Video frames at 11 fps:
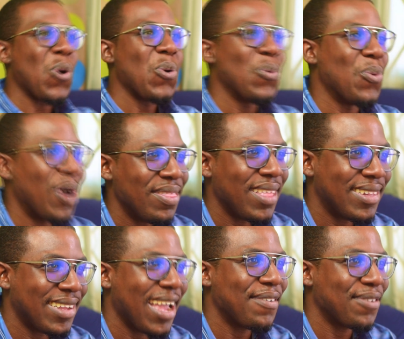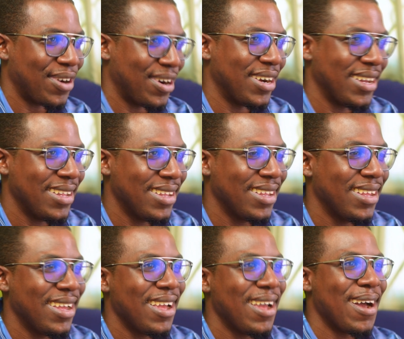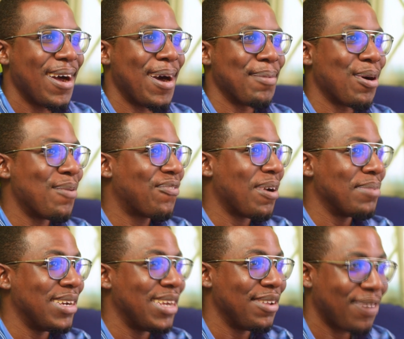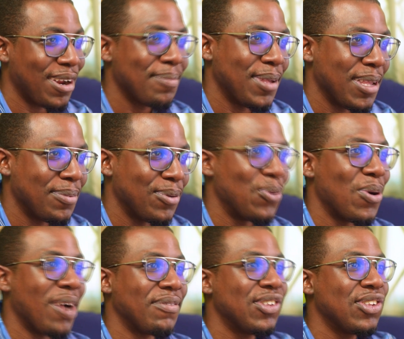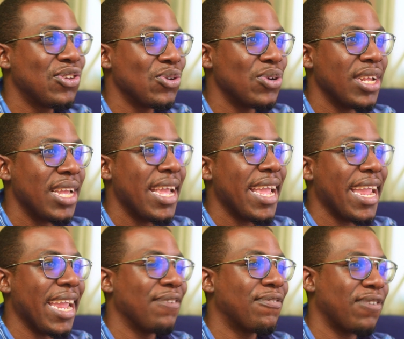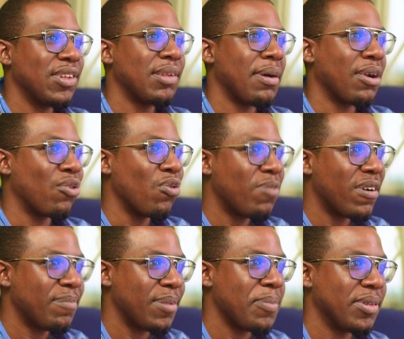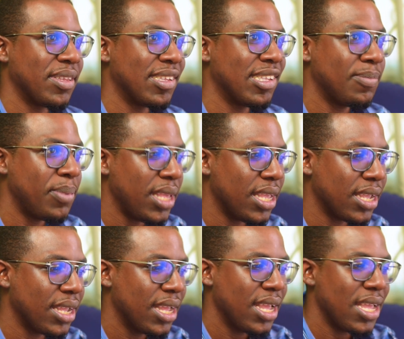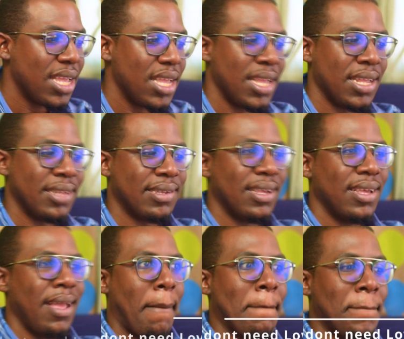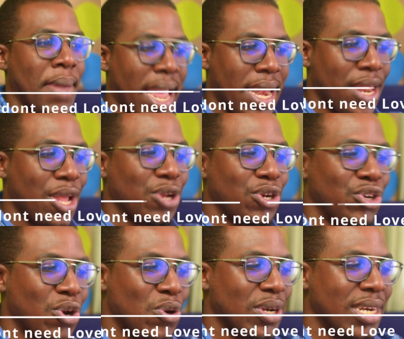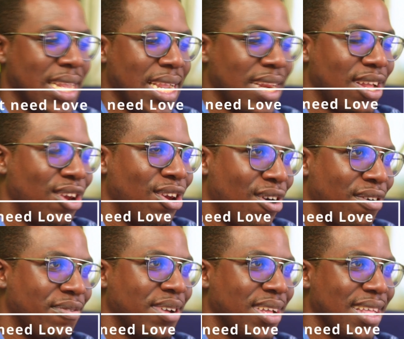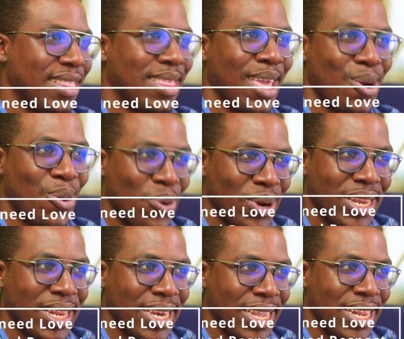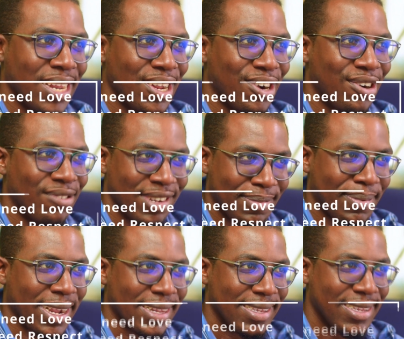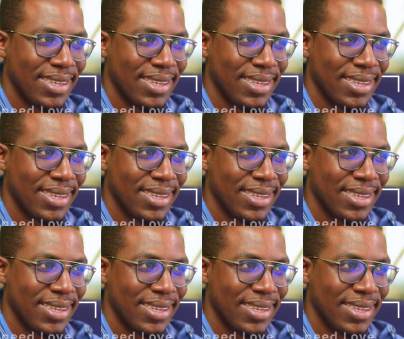One that I have heard come from different people who have stood in front of a group of people to speak is men don't need love, they only need respect.